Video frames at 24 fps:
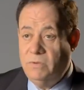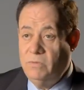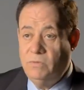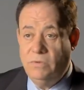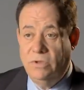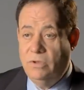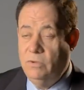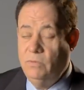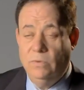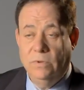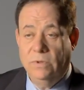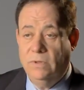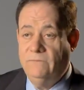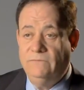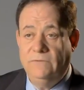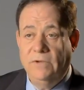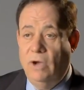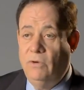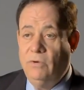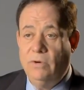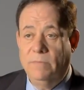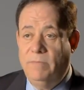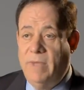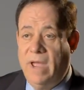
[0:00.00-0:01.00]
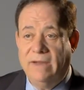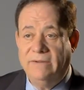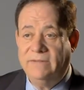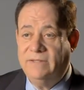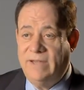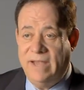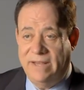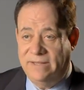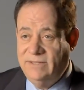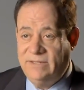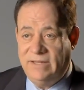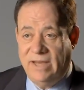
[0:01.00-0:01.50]
you will have known about
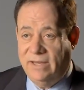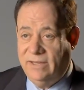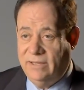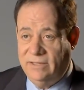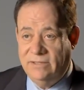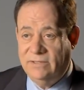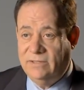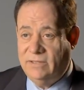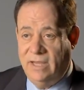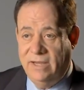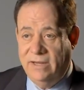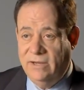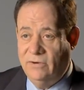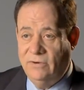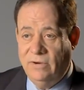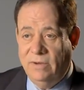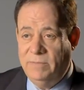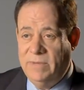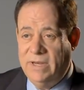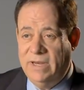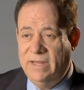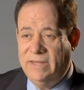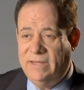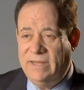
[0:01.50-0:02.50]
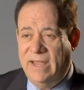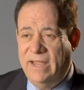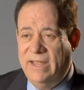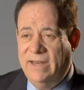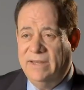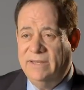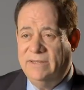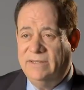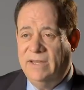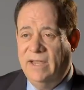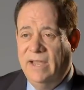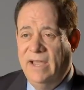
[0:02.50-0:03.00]
10 seconds later. I mean,
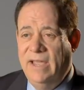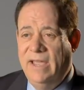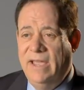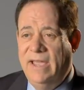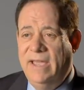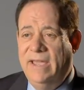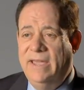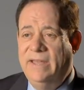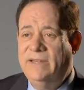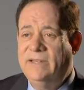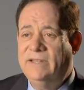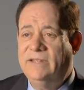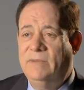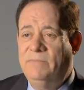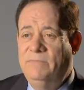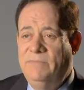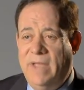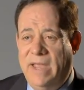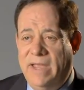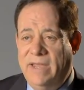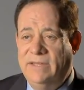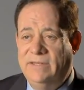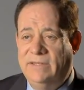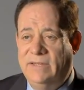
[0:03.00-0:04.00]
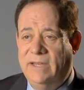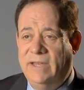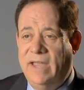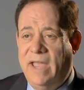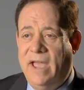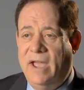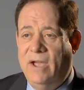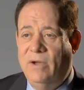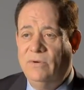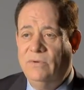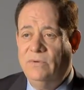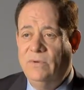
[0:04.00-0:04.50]
it is amazing
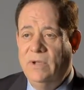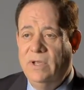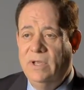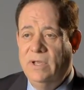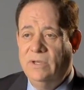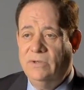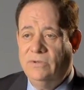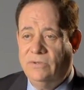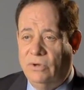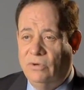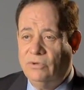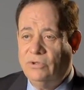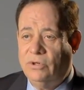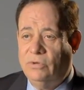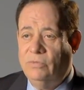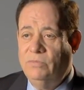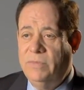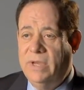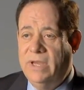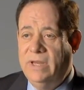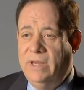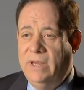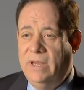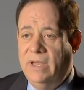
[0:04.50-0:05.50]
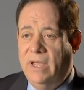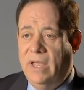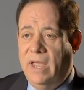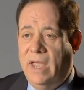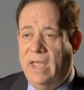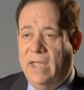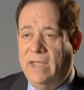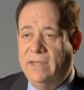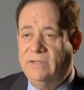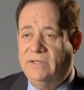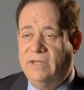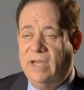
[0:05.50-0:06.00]
how social media
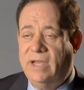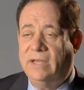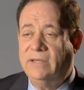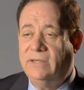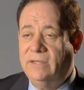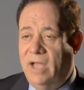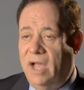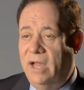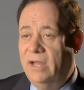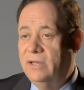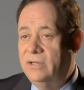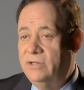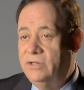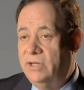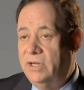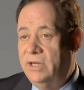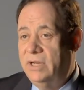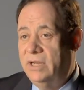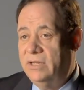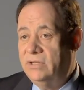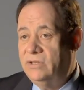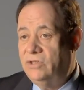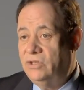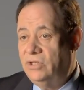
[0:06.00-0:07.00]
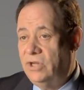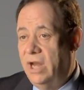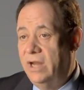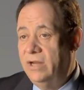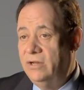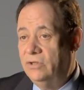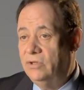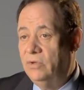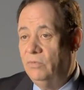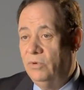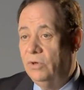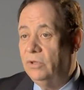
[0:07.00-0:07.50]
and technology has
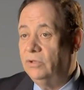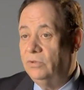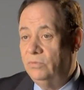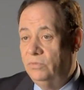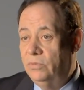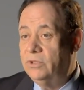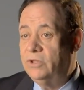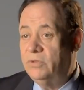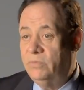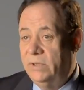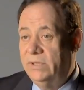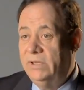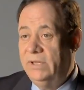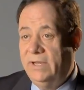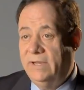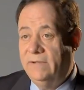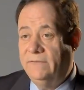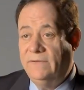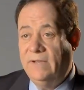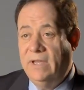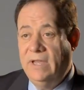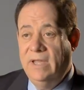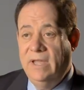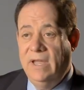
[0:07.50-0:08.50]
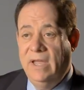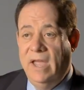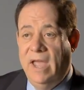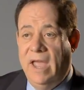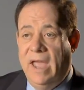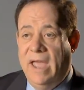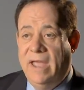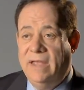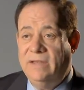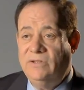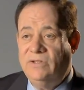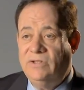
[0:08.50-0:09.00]
changed the world in which we live.
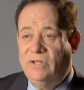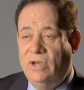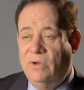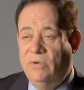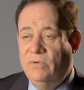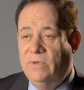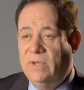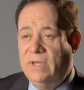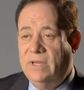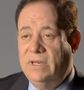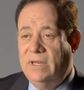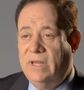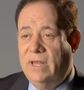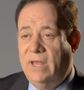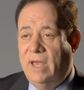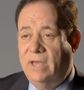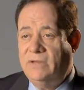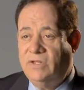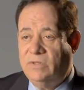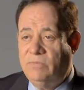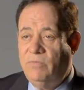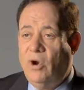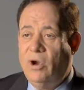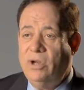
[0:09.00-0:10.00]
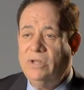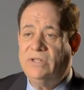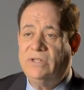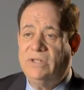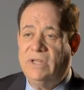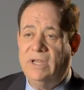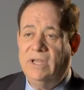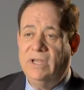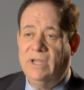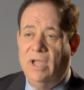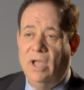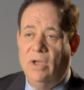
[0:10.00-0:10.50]
And so a smart
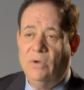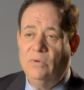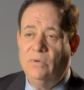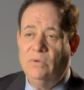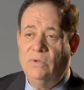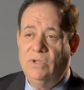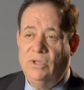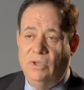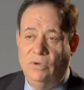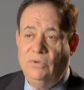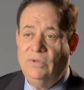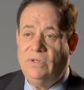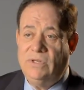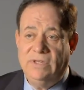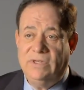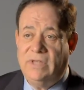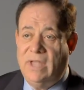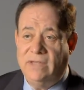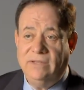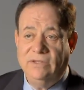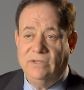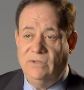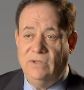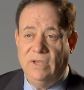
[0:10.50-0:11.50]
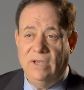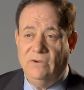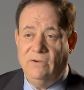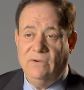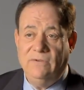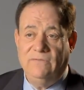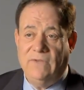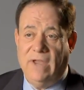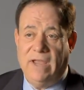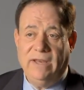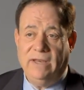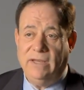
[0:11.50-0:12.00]
CEO uses that to their
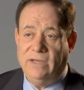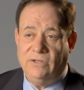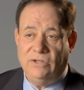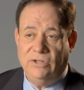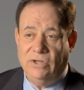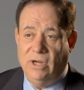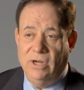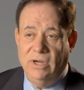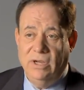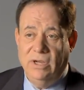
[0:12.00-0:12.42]
advantage,